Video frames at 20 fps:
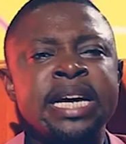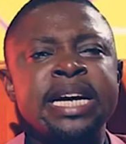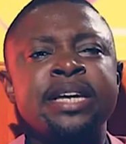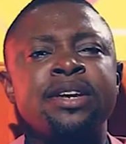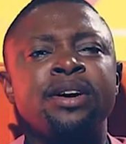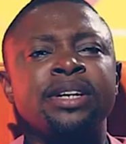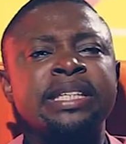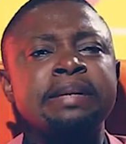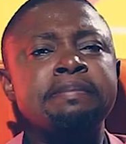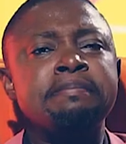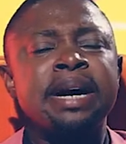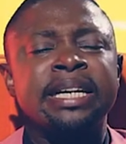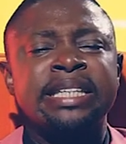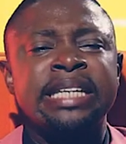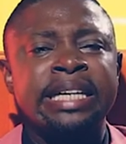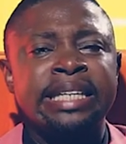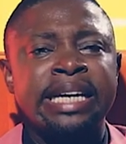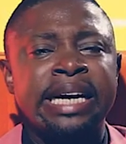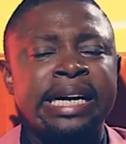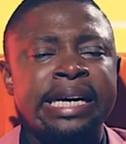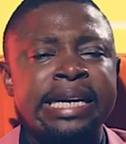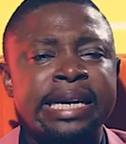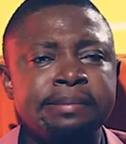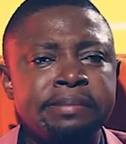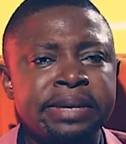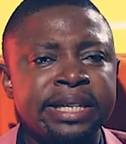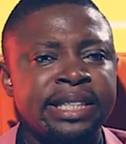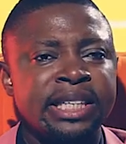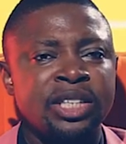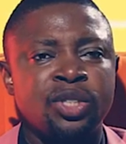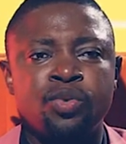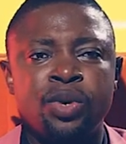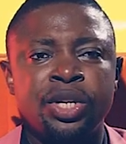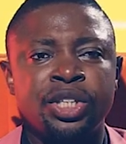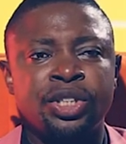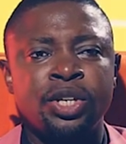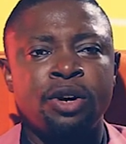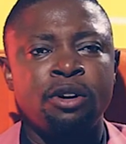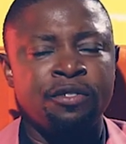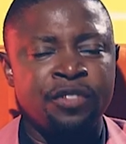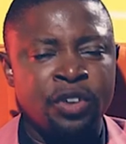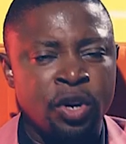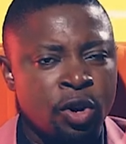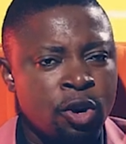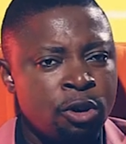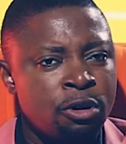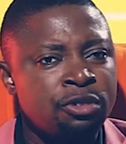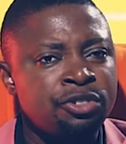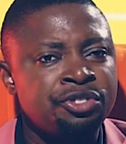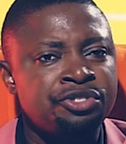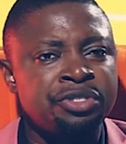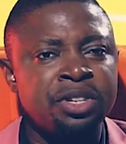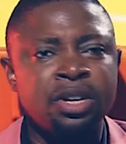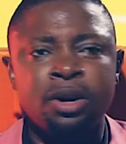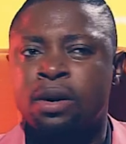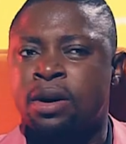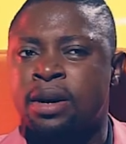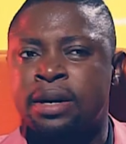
It doesn't matter the economic situation of your country or